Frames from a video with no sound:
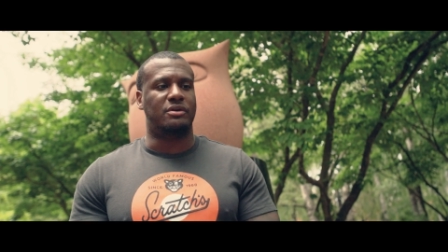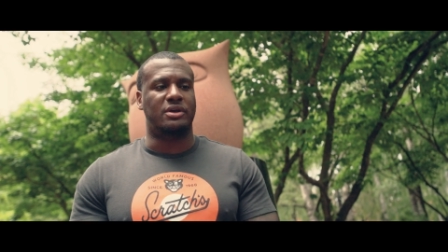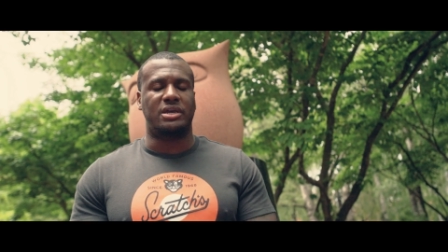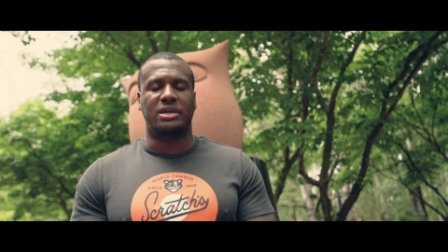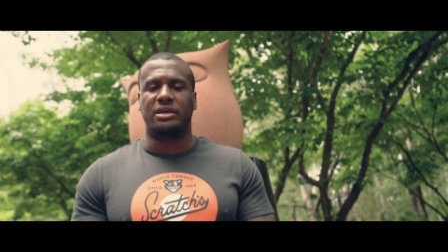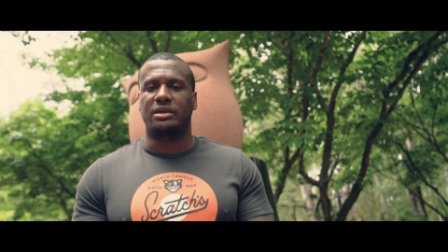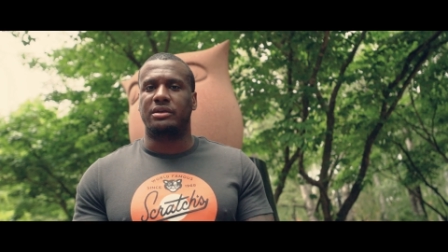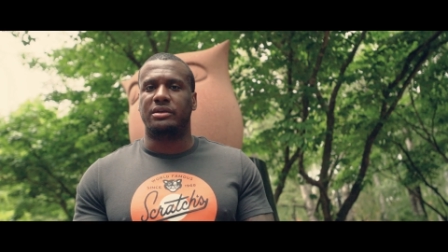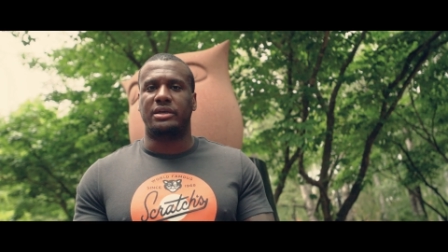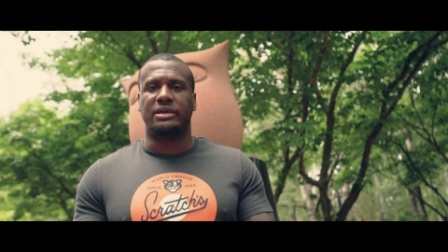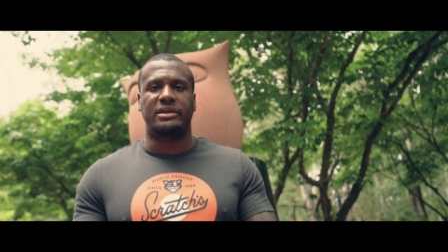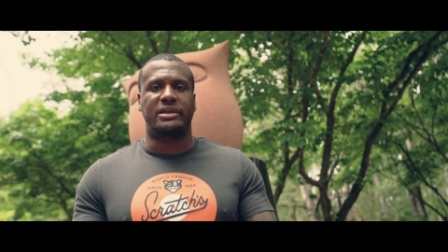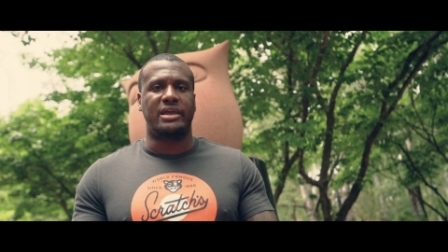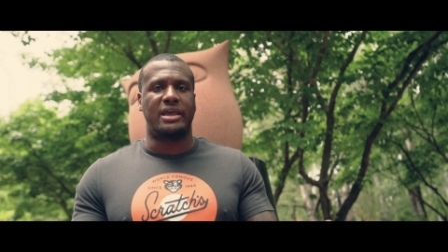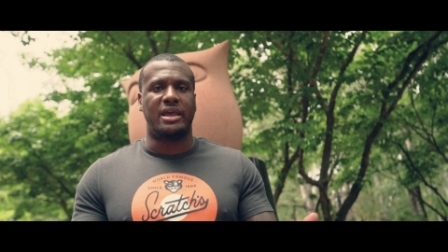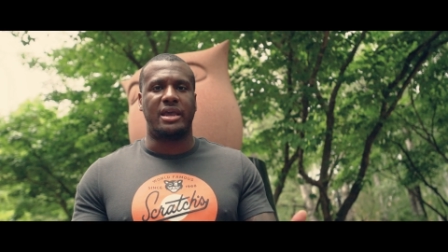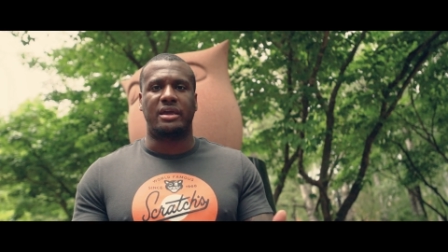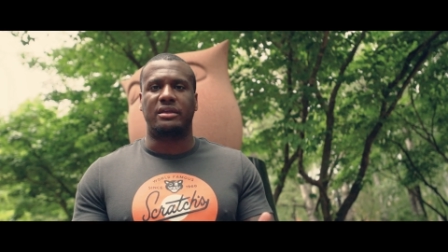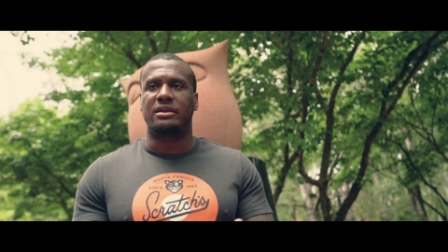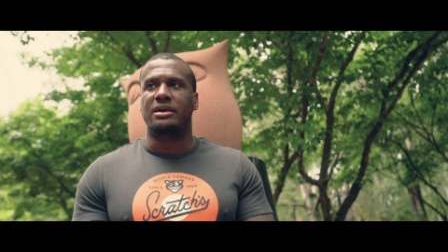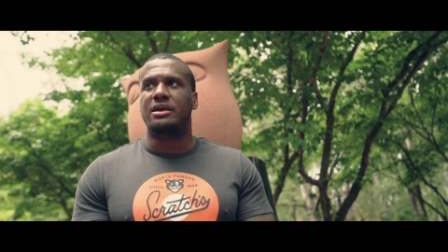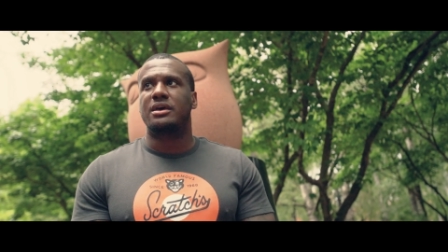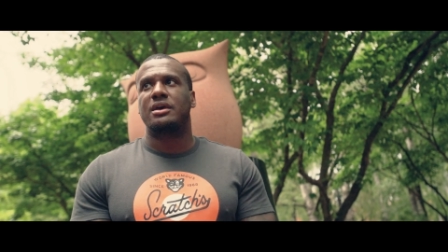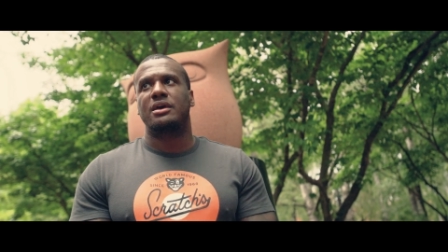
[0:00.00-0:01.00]
he
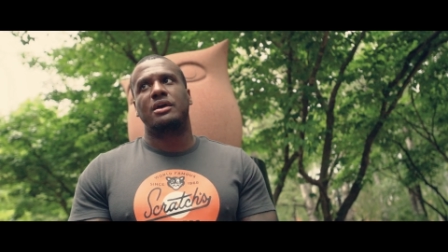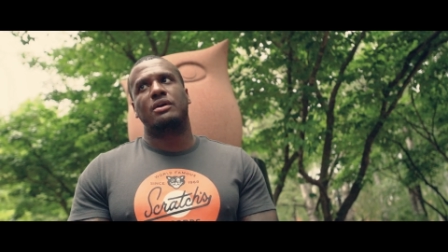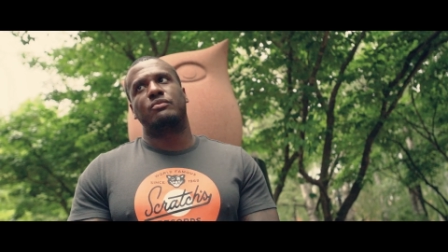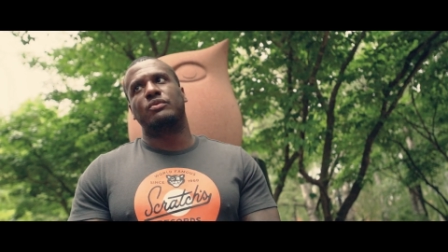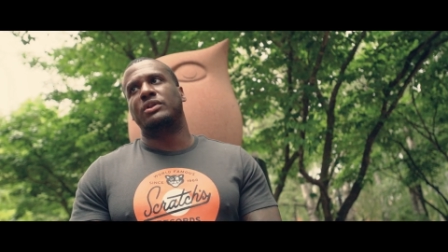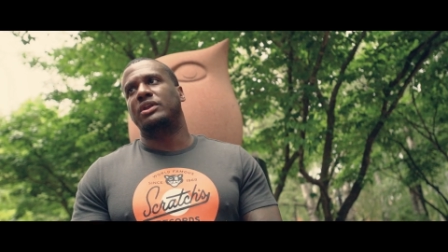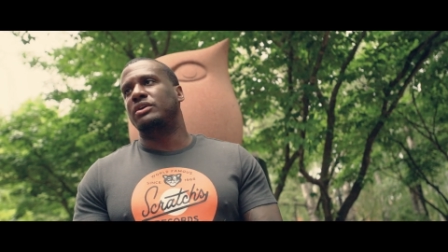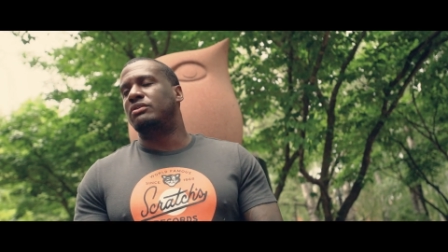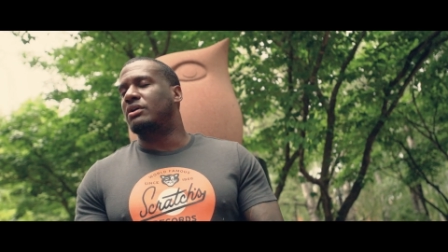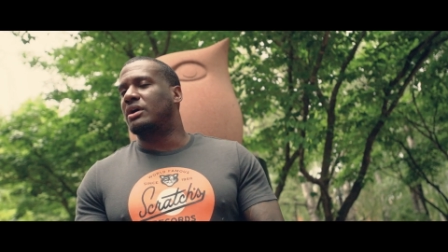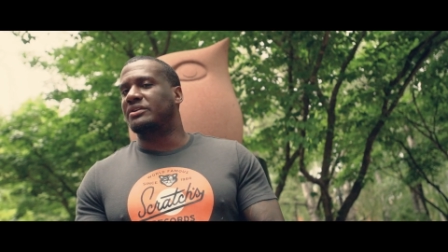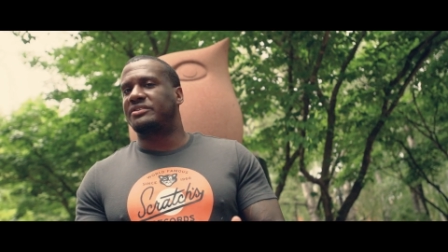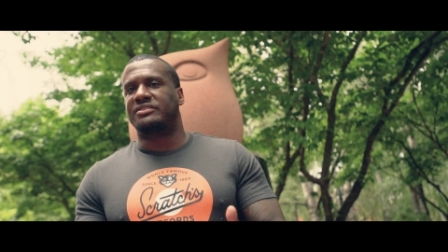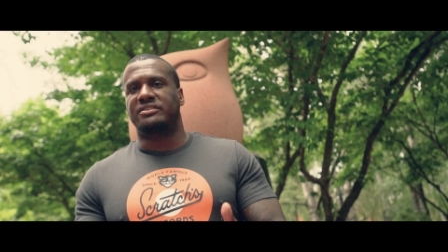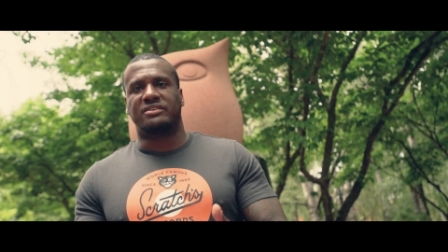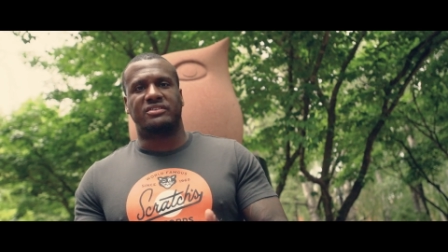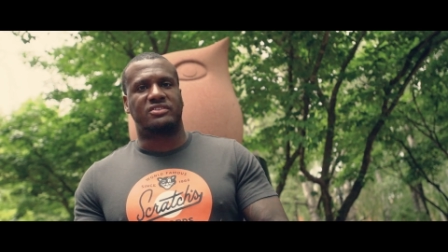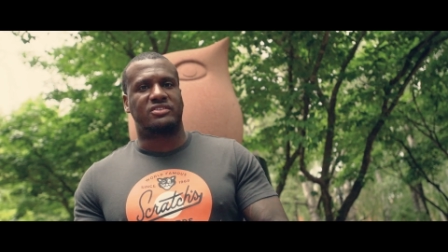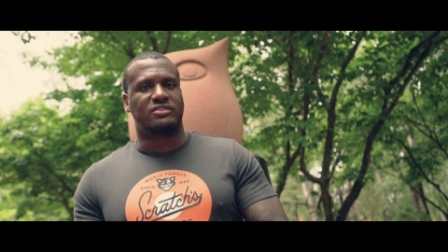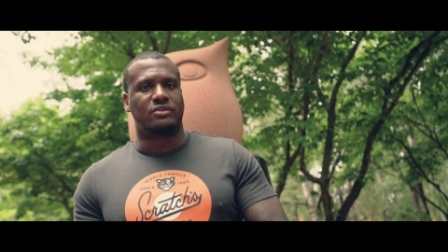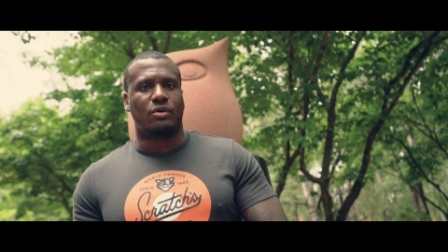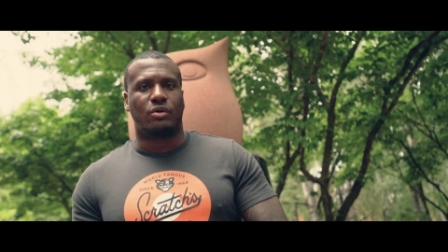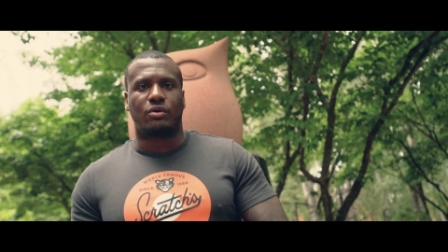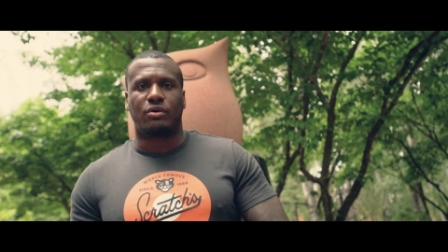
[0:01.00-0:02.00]
can't really go out to the
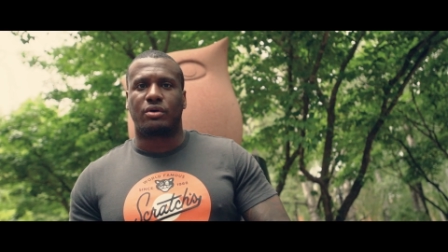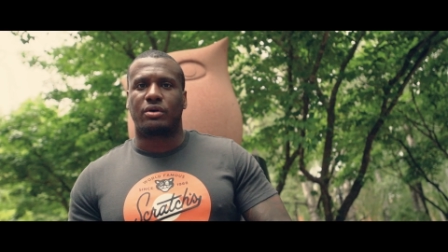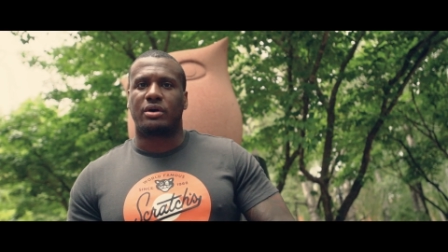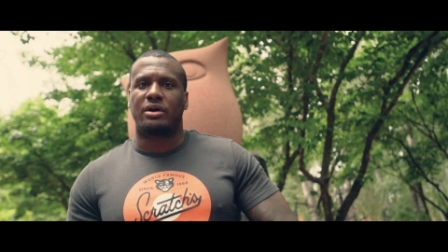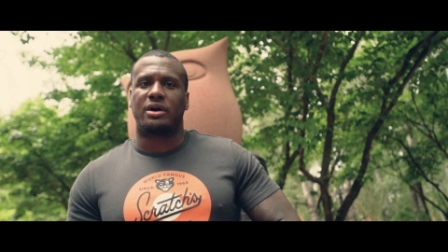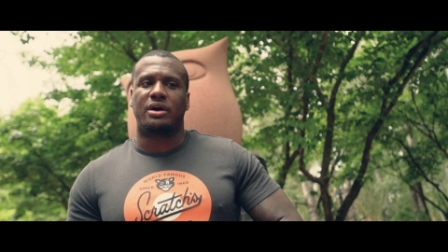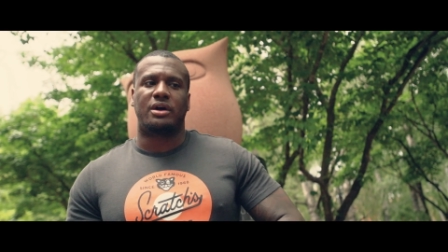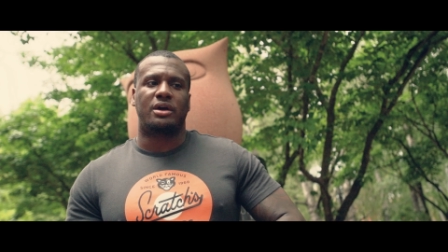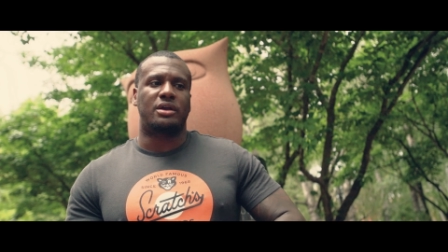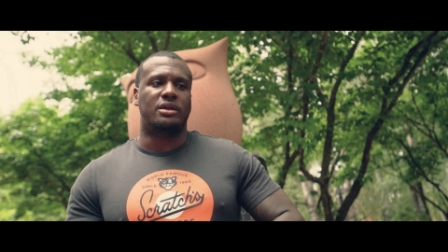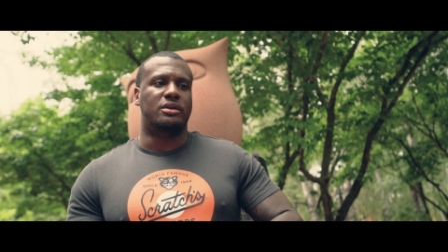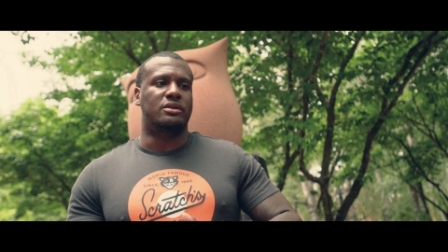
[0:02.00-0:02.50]
store.